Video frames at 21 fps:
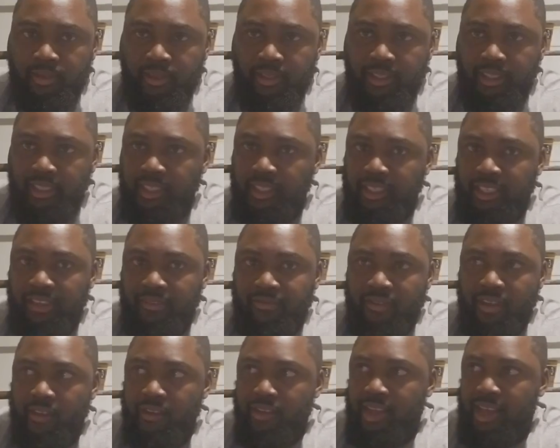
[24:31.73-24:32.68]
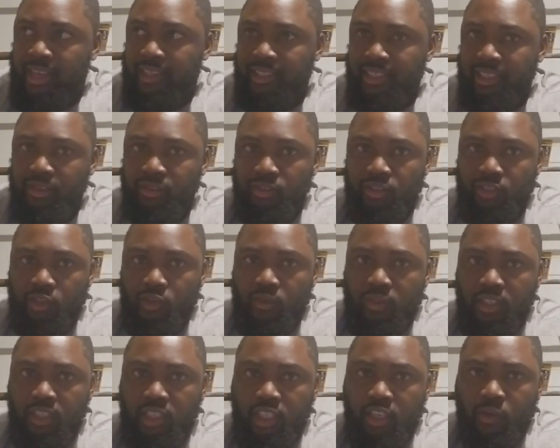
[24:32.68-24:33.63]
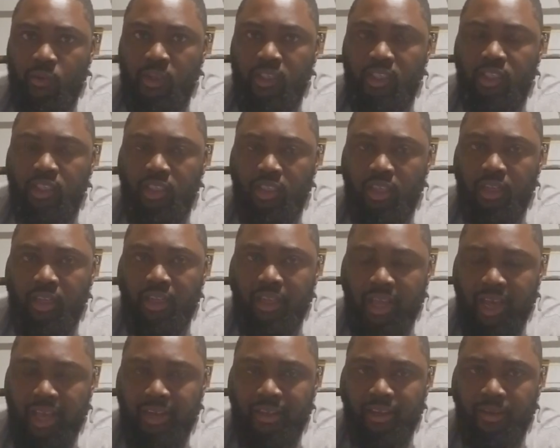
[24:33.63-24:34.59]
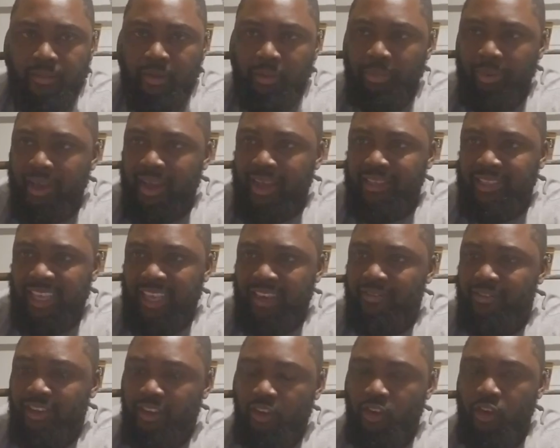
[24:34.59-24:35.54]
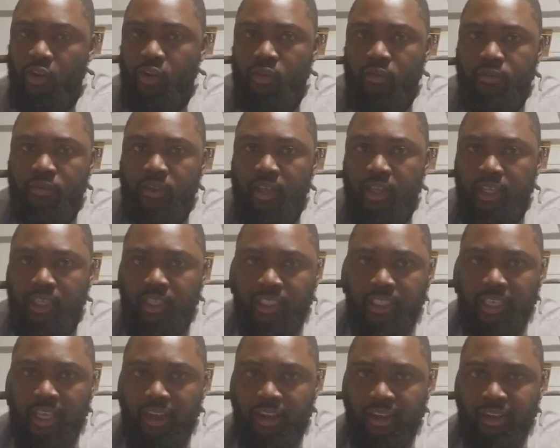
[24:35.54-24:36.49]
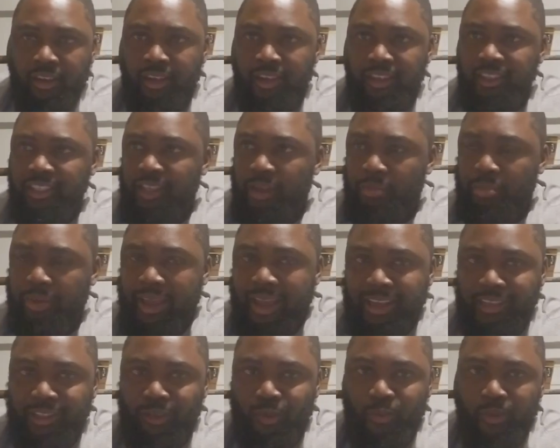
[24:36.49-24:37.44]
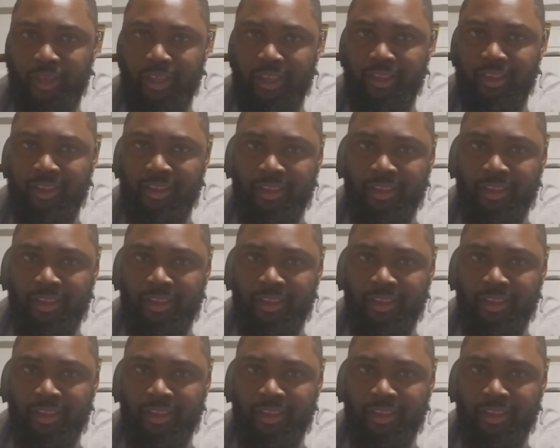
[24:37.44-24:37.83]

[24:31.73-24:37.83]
Jesus said, verily I say unto you, this generation shall not come to pass. Heaven and earth shall pass away.